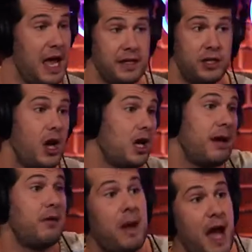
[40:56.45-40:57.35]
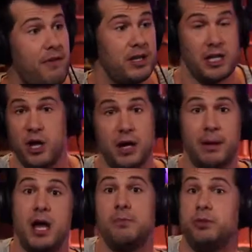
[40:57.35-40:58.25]
and they talk about poverty, they talk
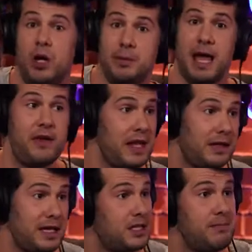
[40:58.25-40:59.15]
about unemployment and how that leads